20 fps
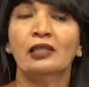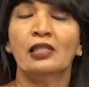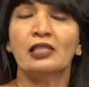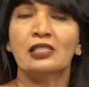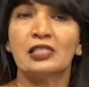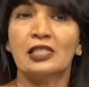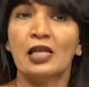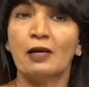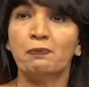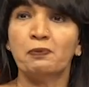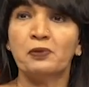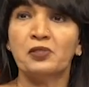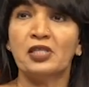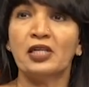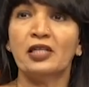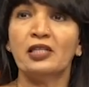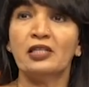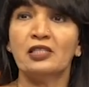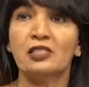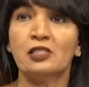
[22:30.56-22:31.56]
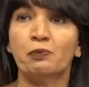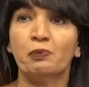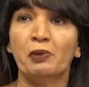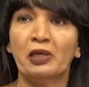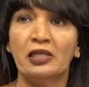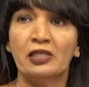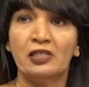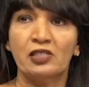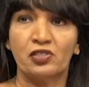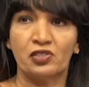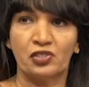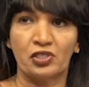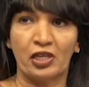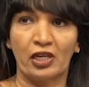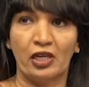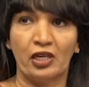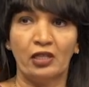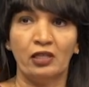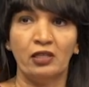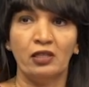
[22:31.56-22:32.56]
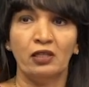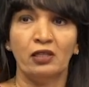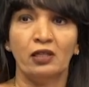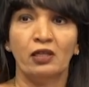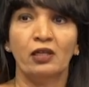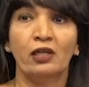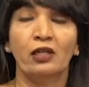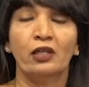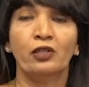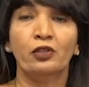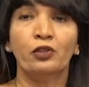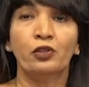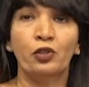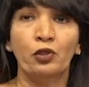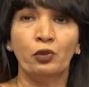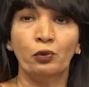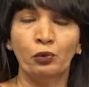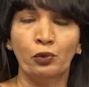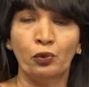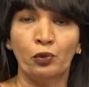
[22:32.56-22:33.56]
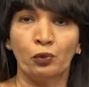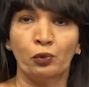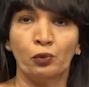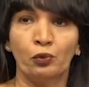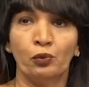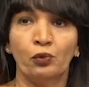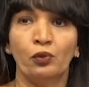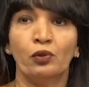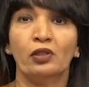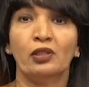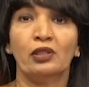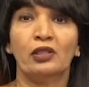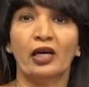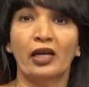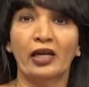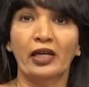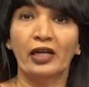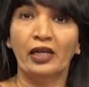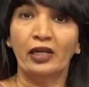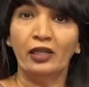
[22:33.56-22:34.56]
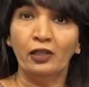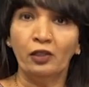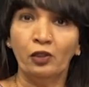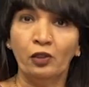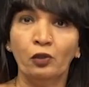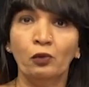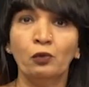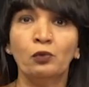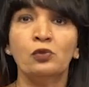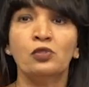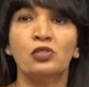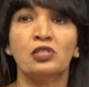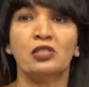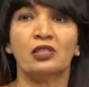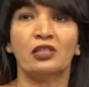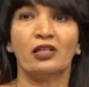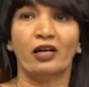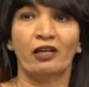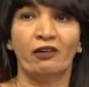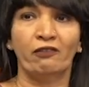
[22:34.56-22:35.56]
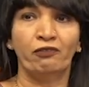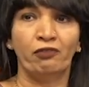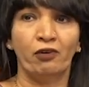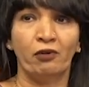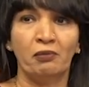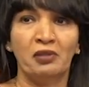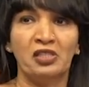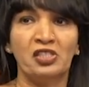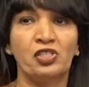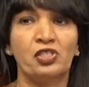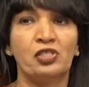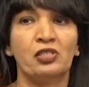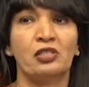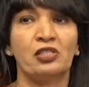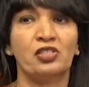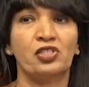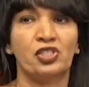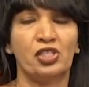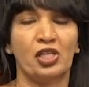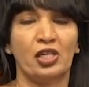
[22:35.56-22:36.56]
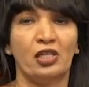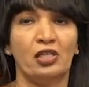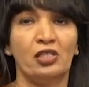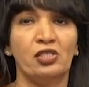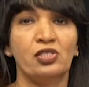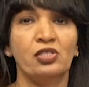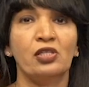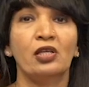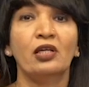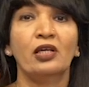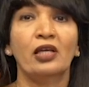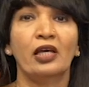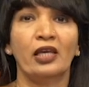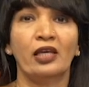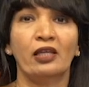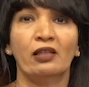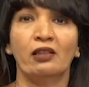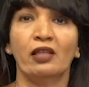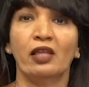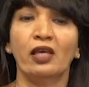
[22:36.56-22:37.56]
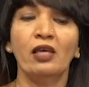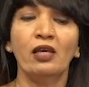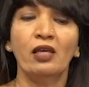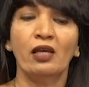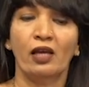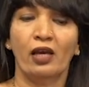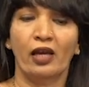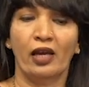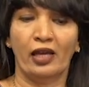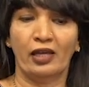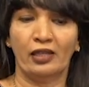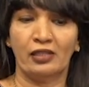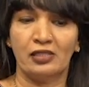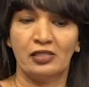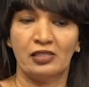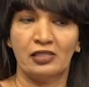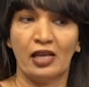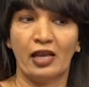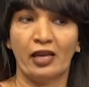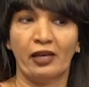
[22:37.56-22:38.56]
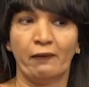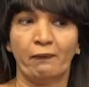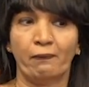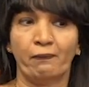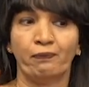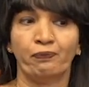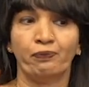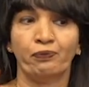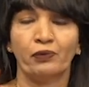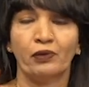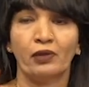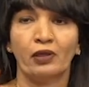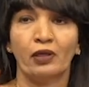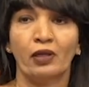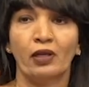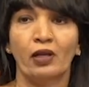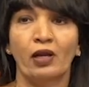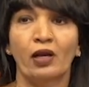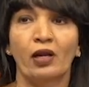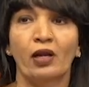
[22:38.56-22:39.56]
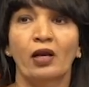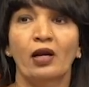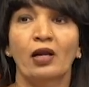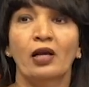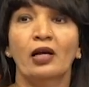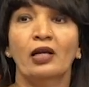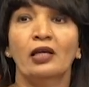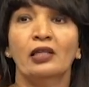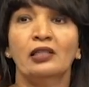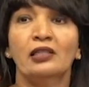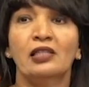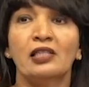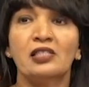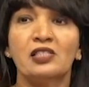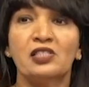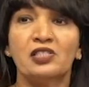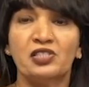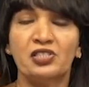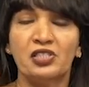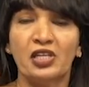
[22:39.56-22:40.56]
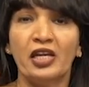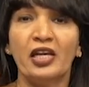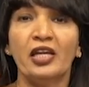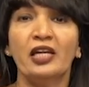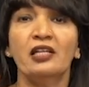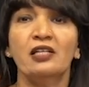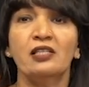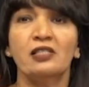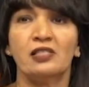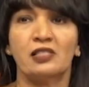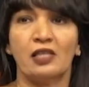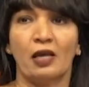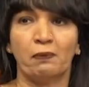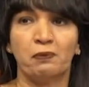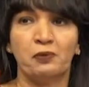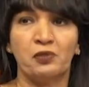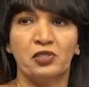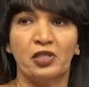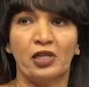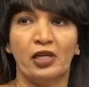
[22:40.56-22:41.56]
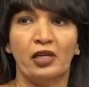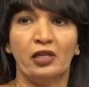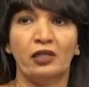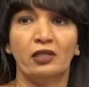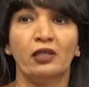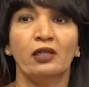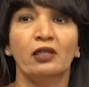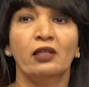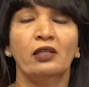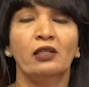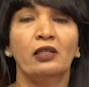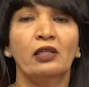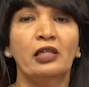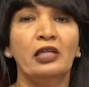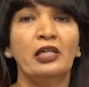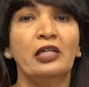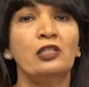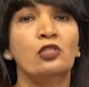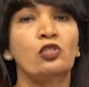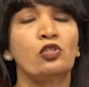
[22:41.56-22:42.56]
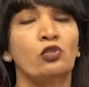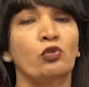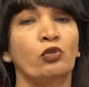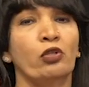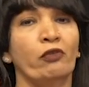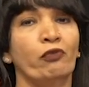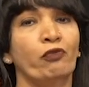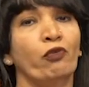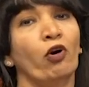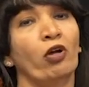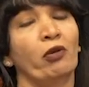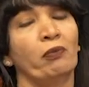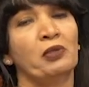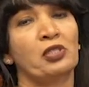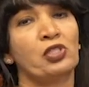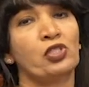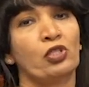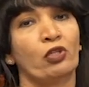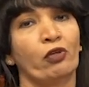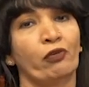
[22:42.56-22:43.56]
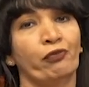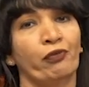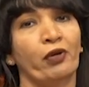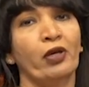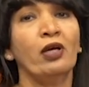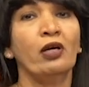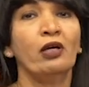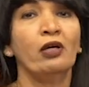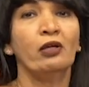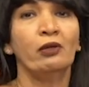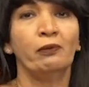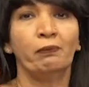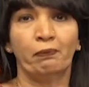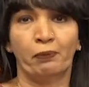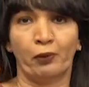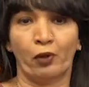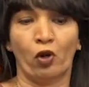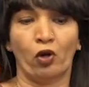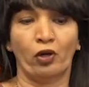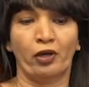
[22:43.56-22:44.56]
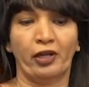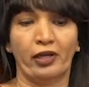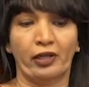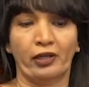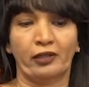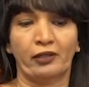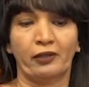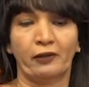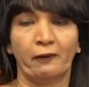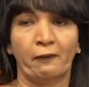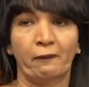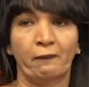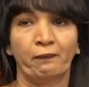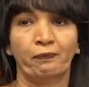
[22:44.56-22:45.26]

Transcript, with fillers: The substrate is being strained due to the induced conformational change in the enzyme. The strained substrate leads to the formation of a product.